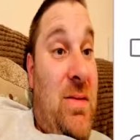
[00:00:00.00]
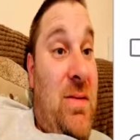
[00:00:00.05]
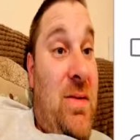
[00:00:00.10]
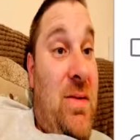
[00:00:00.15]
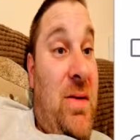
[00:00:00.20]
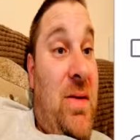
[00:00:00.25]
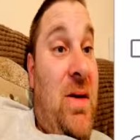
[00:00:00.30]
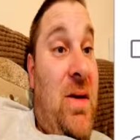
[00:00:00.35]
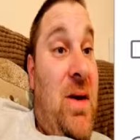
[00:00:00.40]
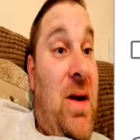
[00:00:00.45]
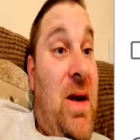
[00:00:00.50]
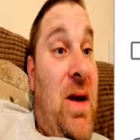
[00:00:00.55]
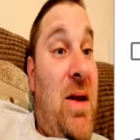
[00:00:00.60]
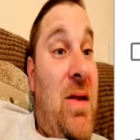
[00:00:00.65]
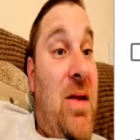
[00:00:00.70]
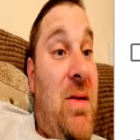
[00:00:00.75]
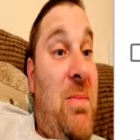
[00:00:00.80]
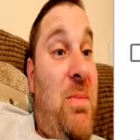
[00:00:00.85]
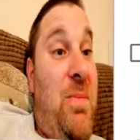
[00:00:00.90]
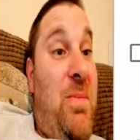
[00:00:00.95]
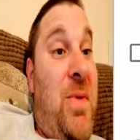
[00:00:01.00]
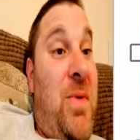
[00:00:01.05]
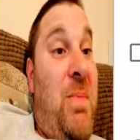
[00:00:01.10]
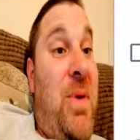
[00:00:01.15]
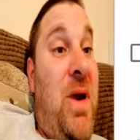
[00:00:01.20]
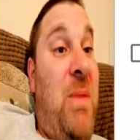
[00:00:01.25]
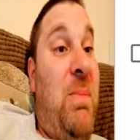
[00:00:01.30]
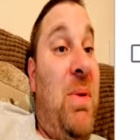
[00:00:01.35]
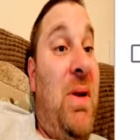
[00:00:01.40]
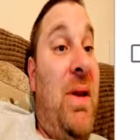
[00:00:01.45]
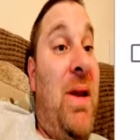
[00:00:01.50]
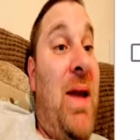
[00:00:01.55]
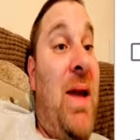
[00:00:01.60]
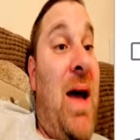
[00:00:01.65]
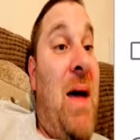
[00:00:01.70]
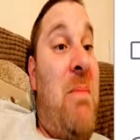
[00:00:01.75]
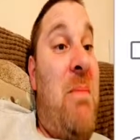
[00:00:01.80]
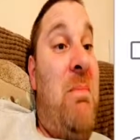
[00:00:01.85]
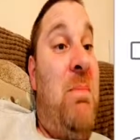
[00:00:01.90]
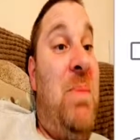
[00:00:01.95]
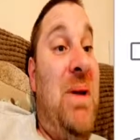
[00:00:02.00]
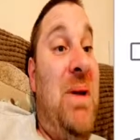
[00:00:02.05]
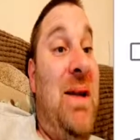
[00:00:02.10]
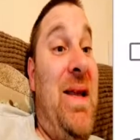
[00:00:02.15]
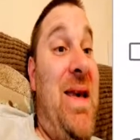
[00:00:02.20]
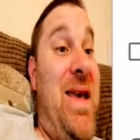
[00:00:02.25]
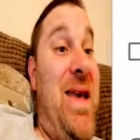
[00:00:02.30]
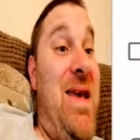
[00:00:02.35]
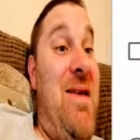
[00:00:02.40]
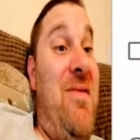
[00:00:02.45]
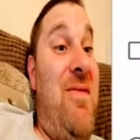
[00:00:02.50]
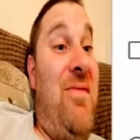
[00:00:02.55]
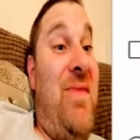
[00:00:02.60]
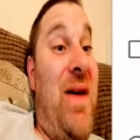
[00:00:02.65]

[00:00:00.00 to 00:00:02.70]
The people that believe